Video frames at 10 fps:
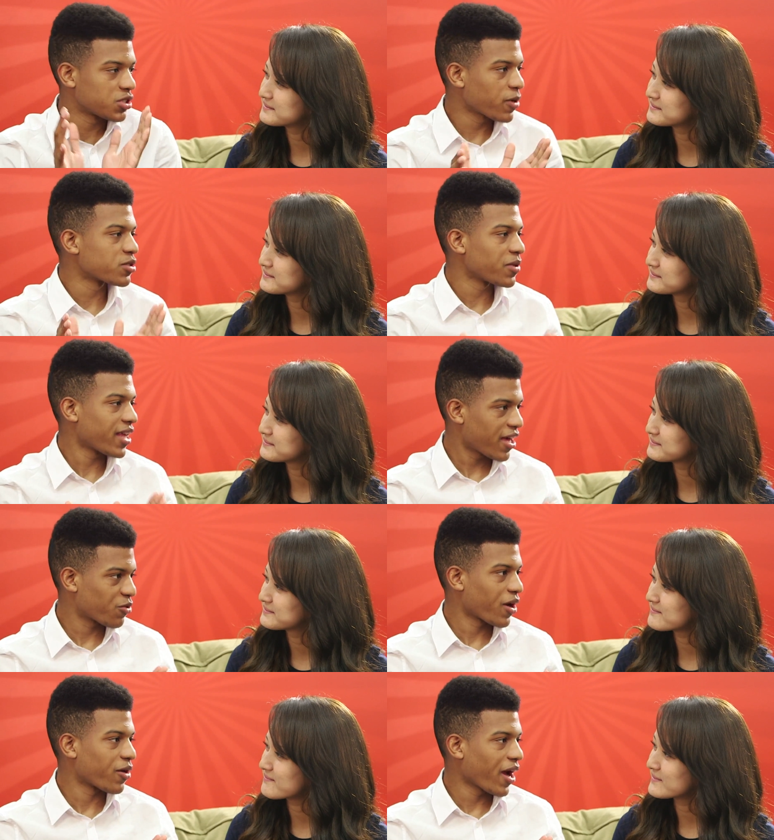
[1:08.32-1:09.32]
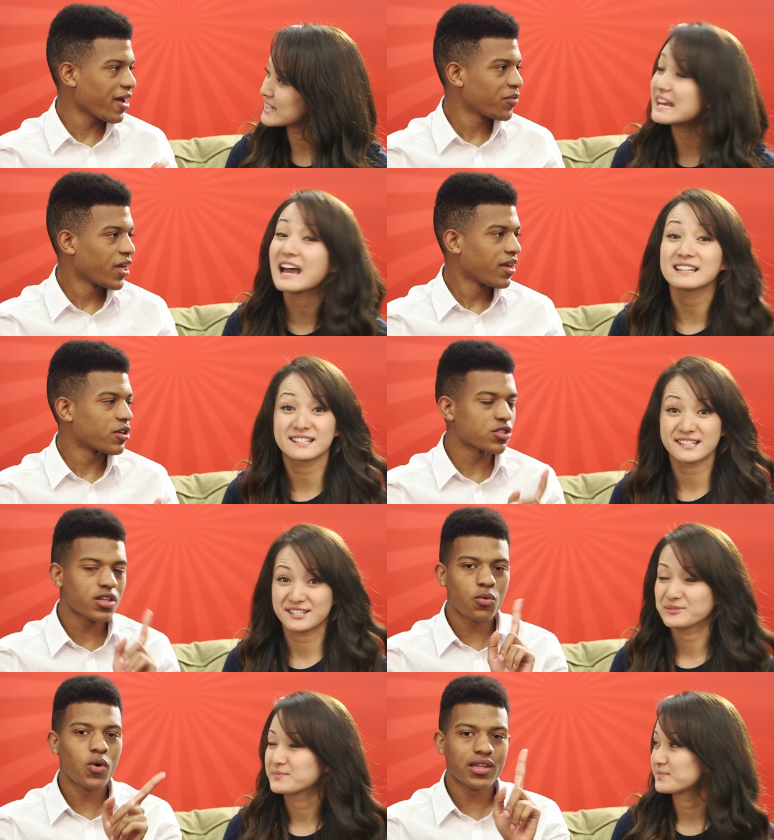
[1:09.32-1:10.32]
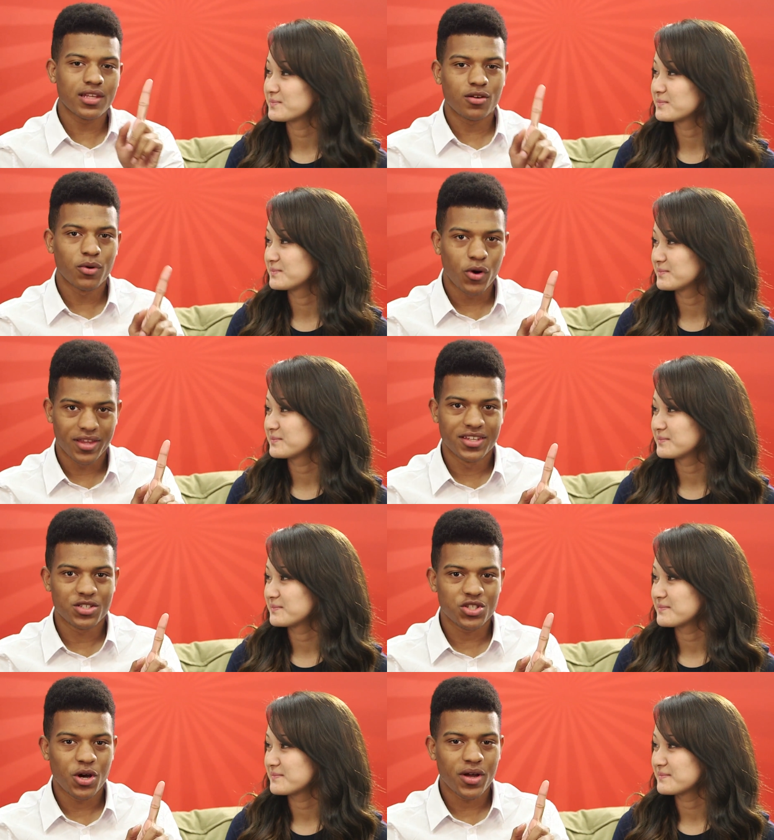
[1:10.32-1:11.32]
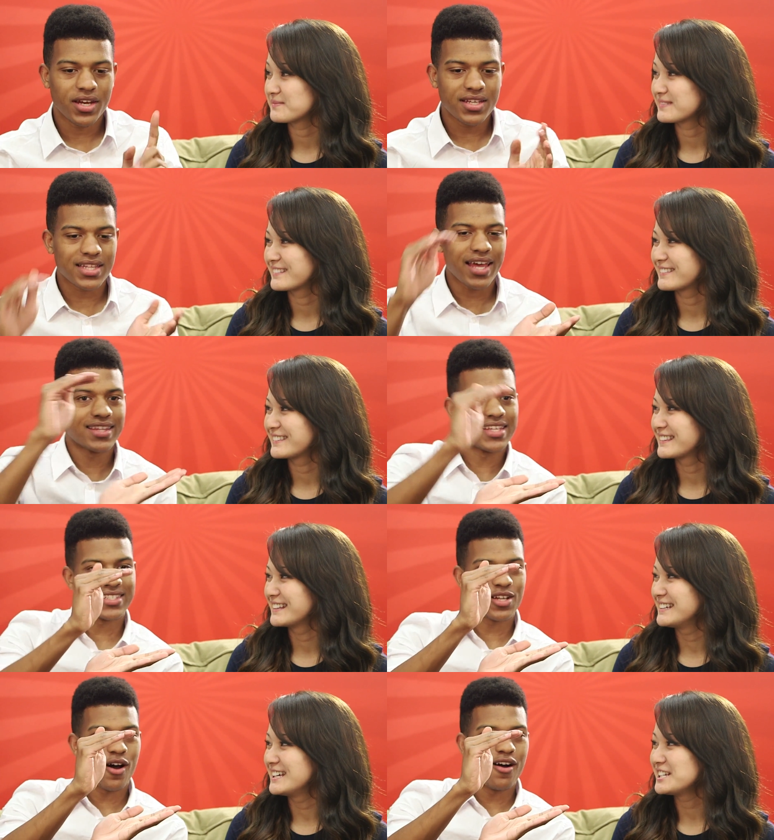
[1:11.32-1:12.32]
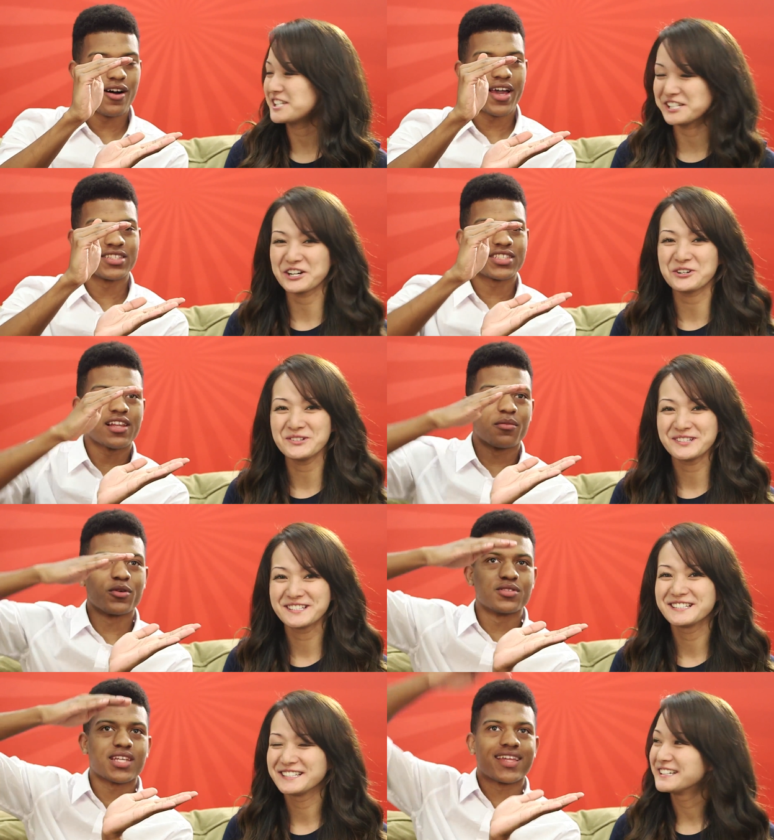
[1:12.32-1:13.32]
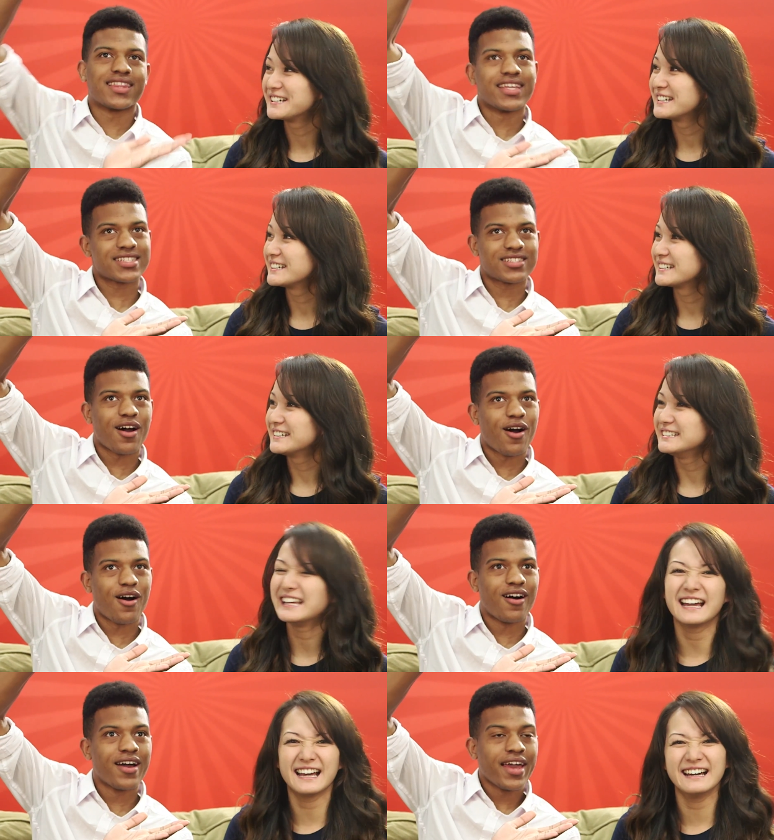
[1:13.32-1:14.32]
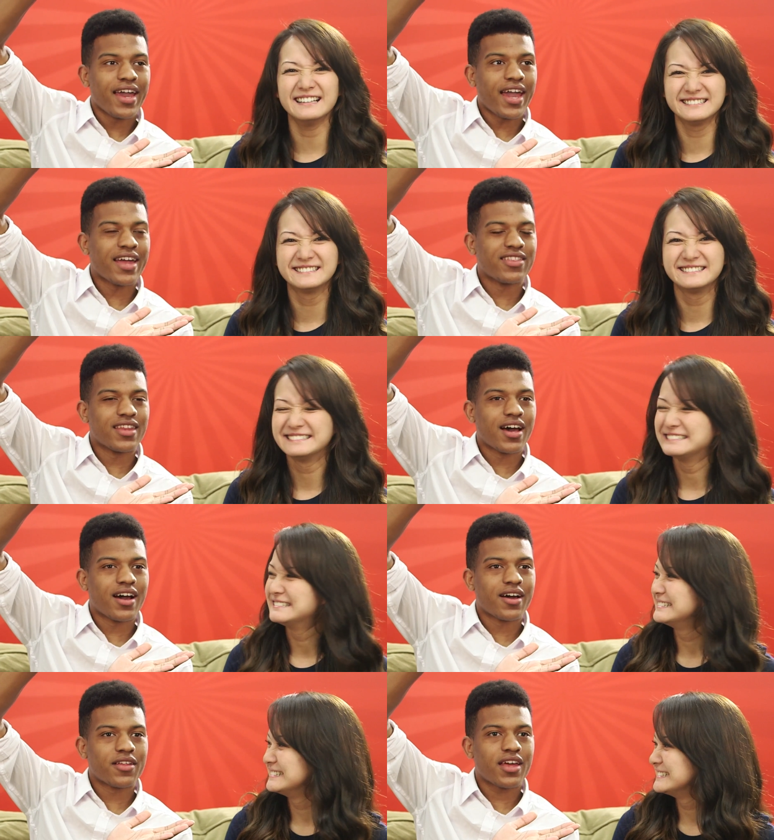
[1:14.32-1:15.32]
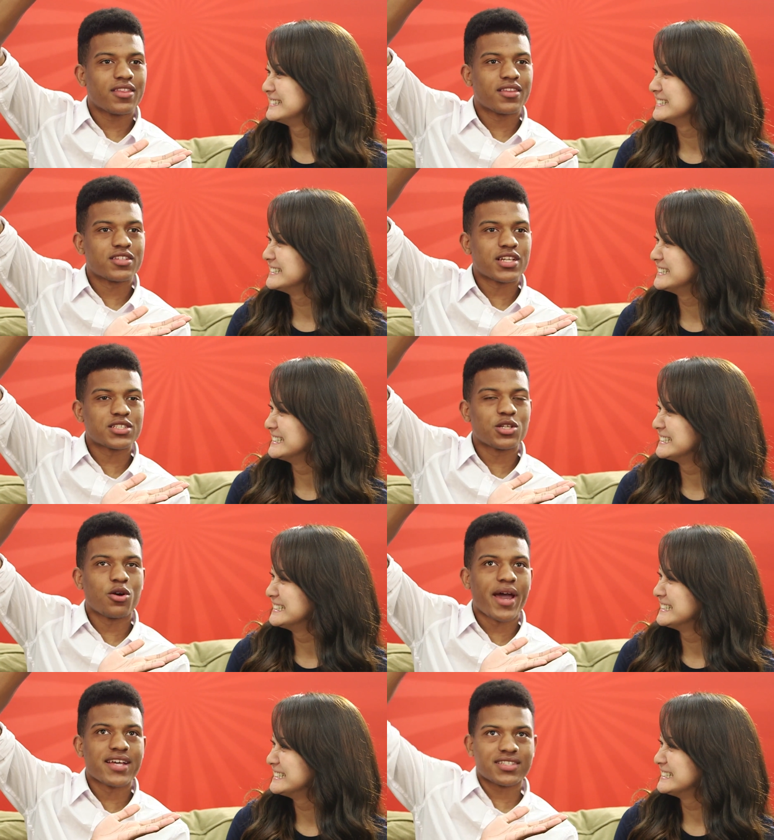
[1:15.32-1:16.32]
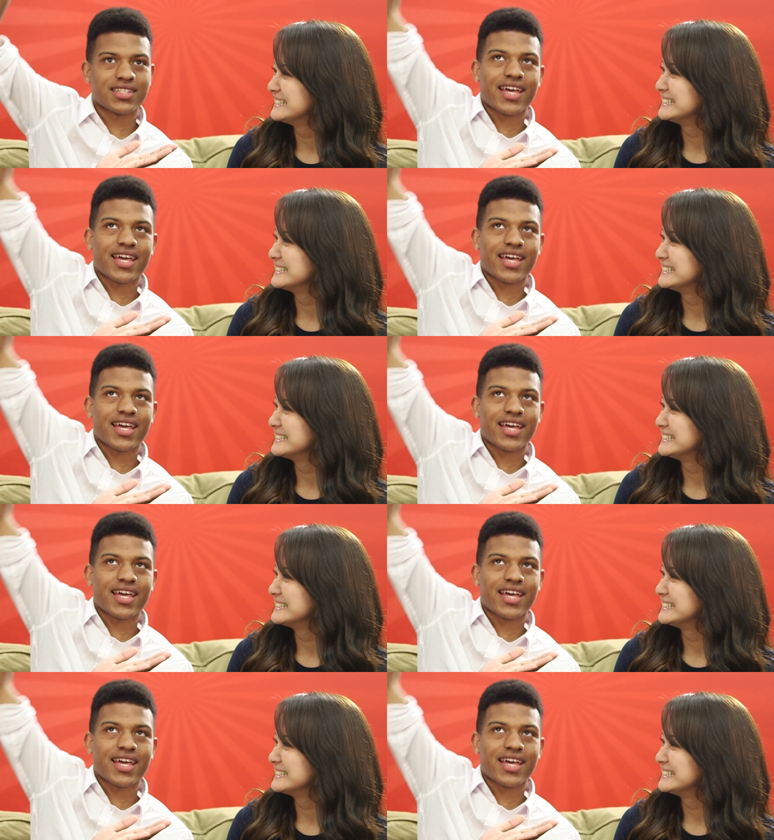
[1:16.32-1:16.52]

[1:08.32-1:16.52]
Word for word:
Speaker 1: supposed to be in the eighth grade, right? Yes. There's only one little boy in this show, and he's like this tall, Shingo? and Sailor Moon's like this tall. Yeah. And uh, and Tuxedo Mask is